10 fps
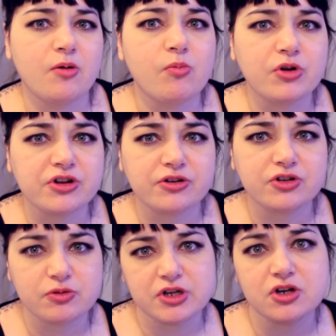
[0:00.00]
When you're
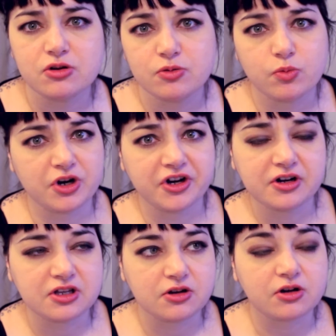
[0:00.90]
doing nude
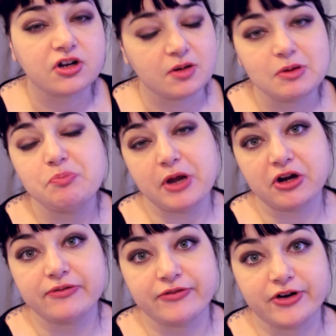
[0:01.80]
work, you're going to be
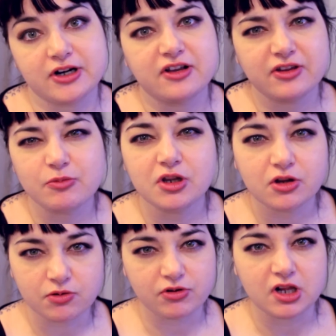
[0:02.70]
barefoot, because it would
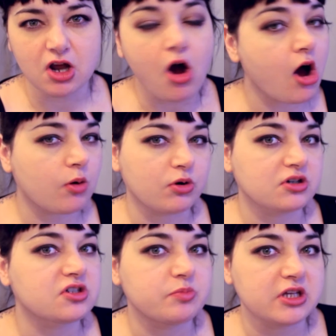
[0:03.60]
look really
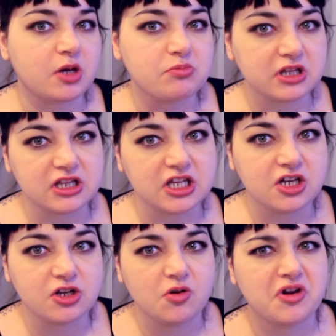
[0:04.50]
awkward to be completely
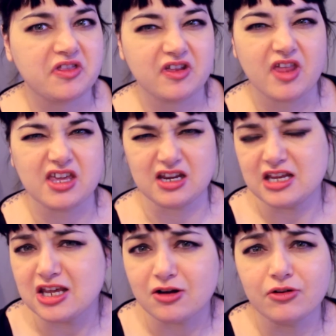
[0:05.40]
nude and then like in
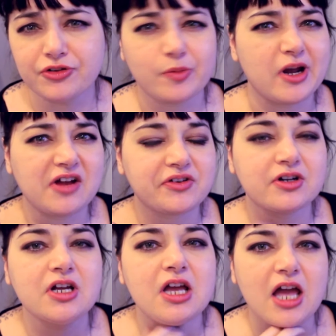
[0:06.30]
heels or whatever,